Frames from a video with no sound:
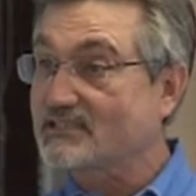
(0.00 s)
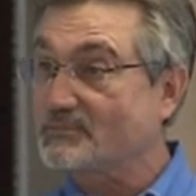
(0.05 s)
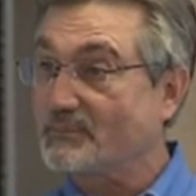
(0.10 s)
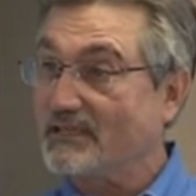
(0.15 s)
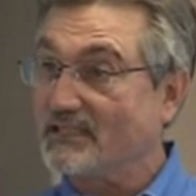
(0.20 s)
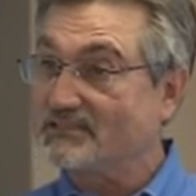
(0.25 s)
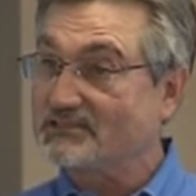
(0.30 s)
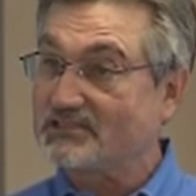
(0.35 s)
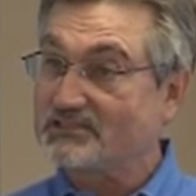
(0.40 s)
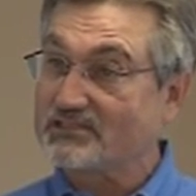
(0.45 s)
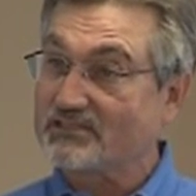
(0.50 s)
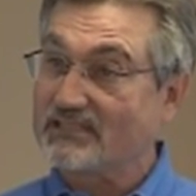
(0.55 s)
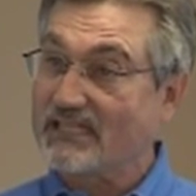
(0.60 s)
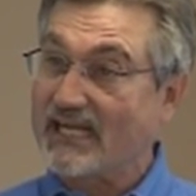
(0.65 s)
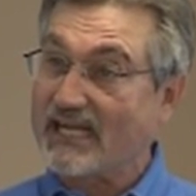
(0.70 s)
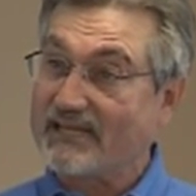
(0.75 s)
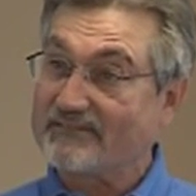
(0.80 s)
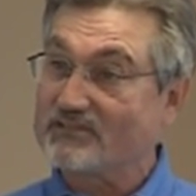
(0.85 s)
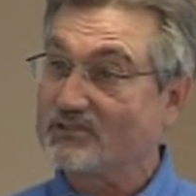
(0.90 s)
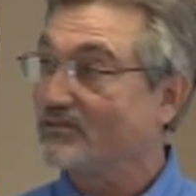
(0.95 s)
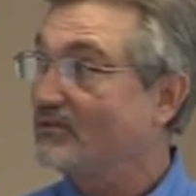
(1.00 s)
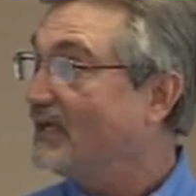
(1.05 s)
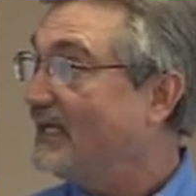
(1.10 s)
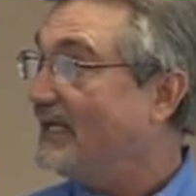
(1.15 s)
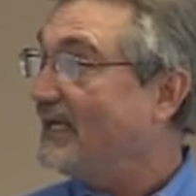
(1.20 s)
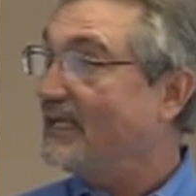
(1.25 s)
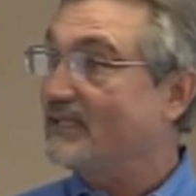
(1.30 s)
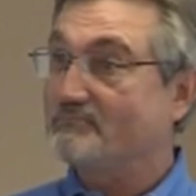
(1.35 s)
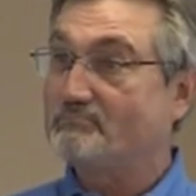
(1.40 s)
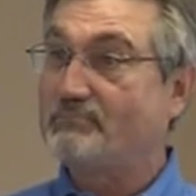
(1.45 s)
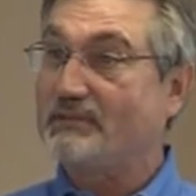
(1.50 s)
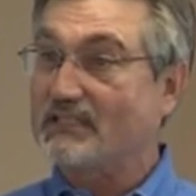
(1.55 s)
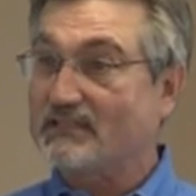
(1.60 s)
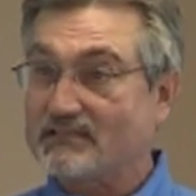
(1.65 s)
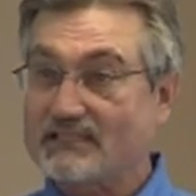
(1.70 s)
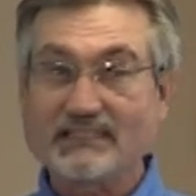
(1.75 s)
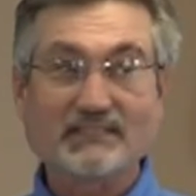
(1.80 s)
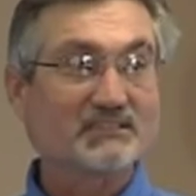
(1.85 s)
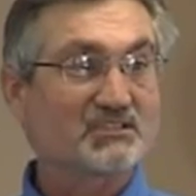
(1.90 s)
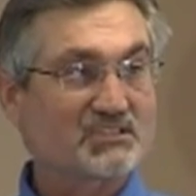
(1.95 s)
experiences you can have in, in
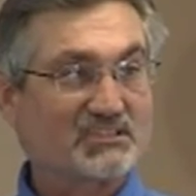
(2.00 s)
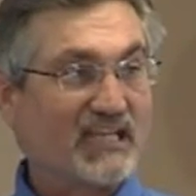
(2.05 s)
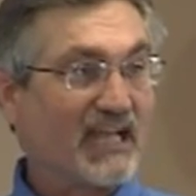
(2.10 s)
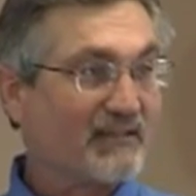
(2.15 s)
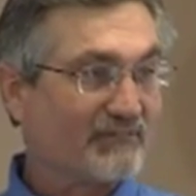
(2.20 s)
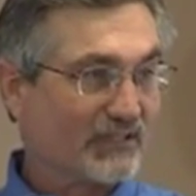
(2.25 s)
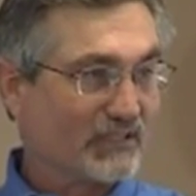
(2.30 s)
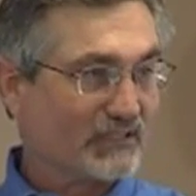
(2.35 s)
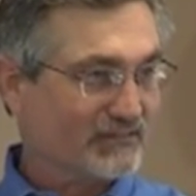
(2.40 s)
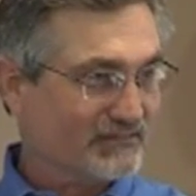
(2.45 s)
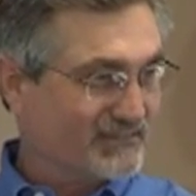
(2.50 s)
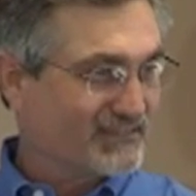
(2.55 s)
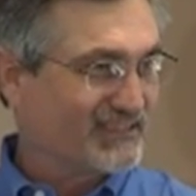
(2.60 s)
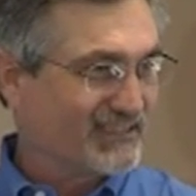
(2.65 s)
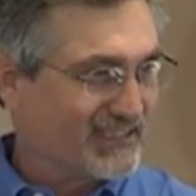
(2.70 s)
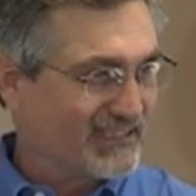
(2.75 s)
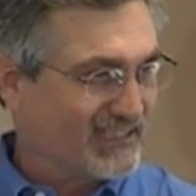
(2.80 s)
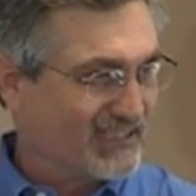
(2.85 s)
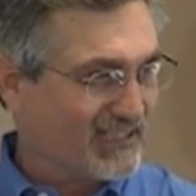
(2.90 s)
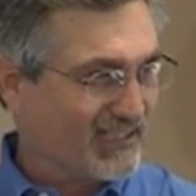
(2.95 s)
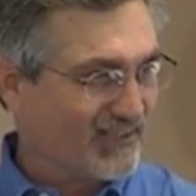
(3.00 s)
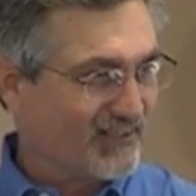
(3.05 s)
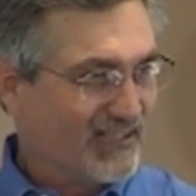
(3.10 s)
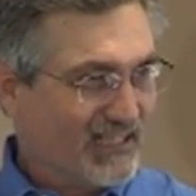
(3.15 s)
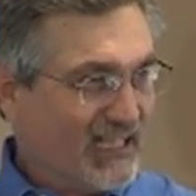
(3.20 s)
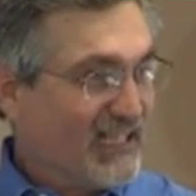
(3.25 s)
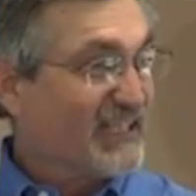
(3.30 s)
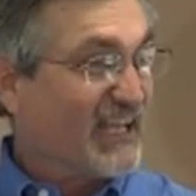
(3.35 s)
Building seven, you know.